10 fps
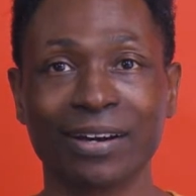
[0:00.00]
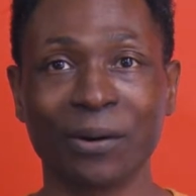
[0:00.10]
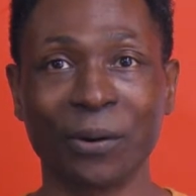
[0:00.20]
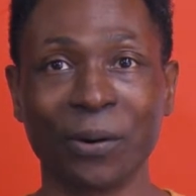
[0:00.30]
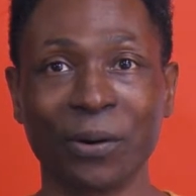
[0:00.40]

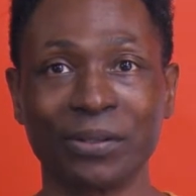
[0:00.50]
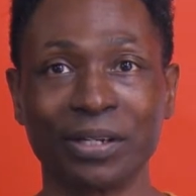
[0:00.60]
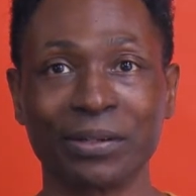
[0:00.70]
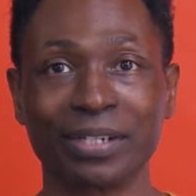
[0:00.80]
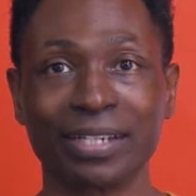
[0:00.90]
oh,
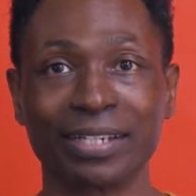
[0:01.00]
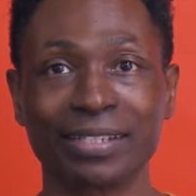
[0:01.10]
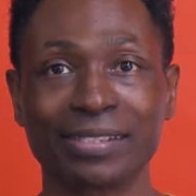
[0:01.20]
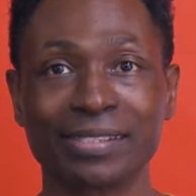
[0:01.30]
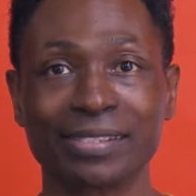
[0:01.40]
there it
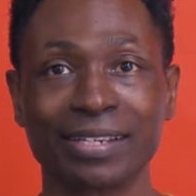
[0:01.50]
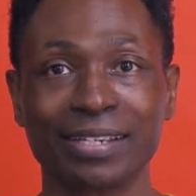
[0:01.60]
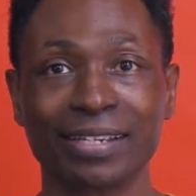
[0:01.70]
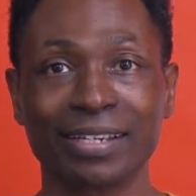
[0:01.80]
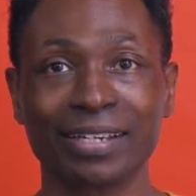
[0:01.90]
is.
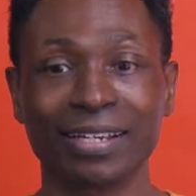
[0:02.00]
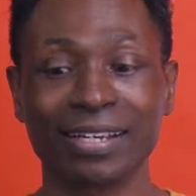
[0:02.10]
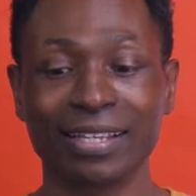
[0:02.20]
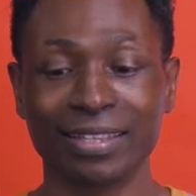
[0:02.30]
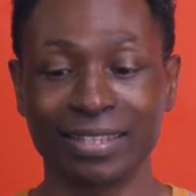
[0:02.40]

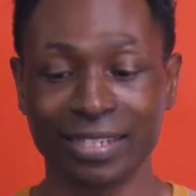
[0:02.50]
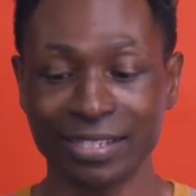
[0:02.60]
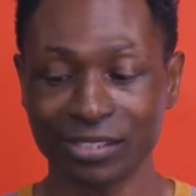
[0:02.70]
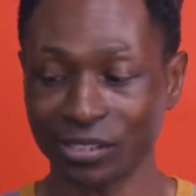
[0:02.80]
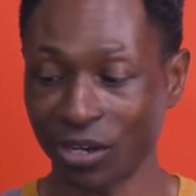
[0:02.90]

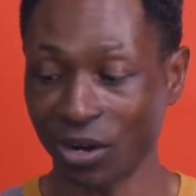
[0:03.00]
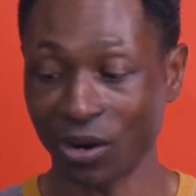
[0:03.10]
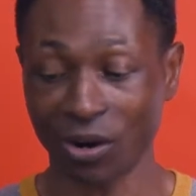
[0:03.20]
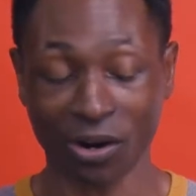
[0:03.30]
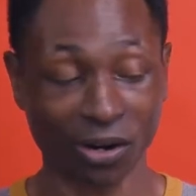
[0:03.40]
These
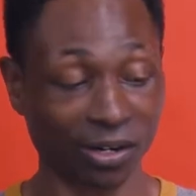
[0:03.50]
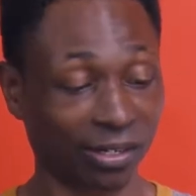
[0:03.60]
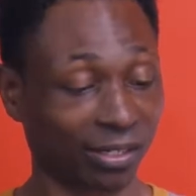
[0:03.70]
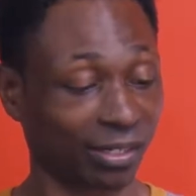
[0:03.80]
are